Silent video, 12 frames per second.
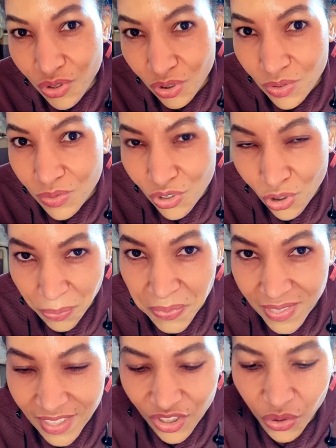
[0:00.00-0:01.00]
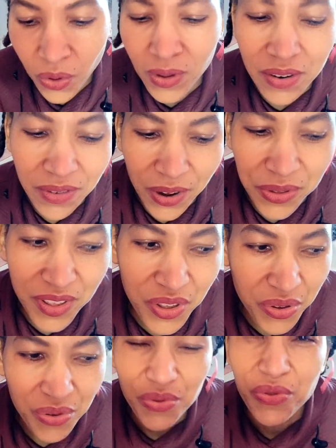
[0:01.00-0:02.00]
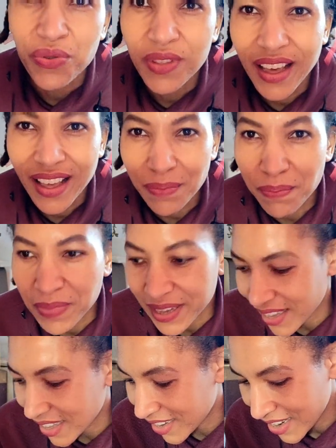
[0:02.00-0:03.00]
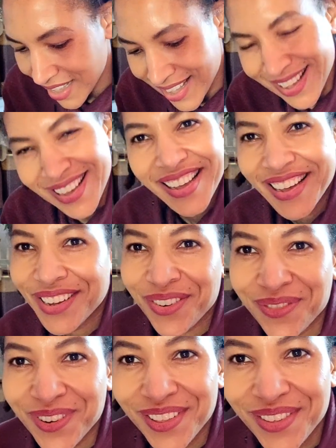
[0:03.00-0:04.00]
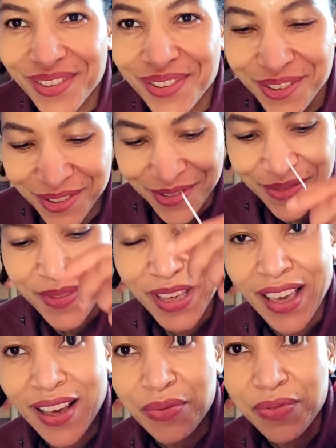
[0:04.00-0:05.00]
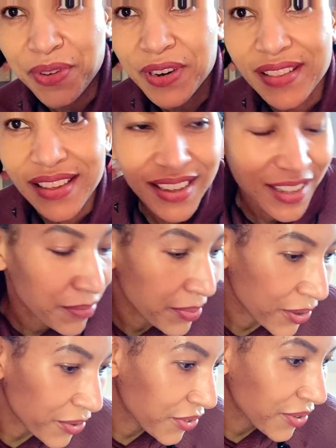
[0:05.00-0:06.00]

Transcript: just top stitch all around it, you could do that, but I don't want to. But yeah, we've got a tie belt.